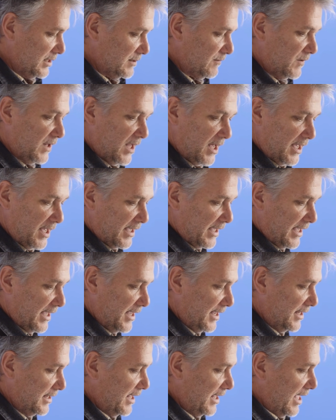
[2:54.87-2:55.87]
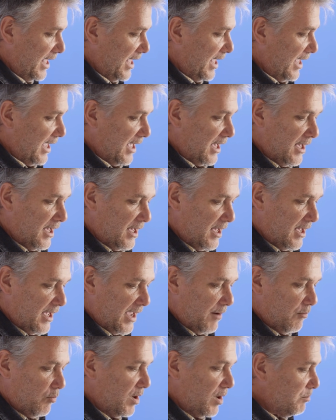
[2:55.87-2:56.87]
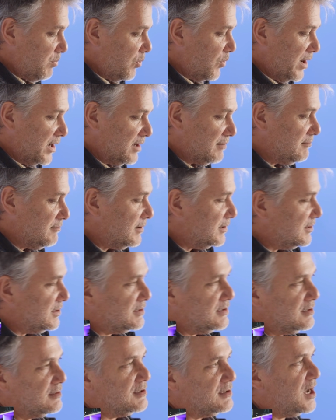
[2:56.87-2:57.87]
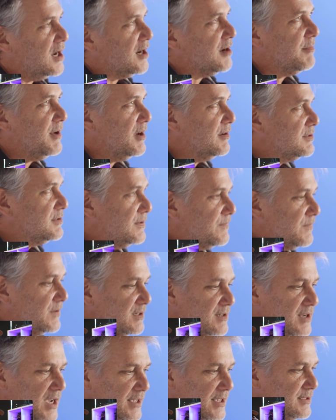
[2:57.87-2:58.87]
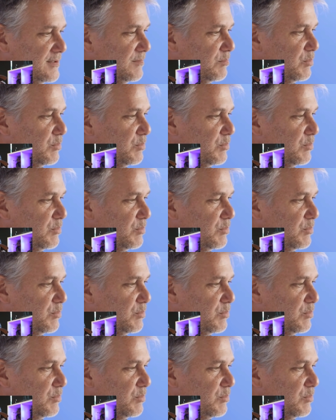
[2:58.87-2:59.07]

He's flying in. At one point, just to talk about different kinds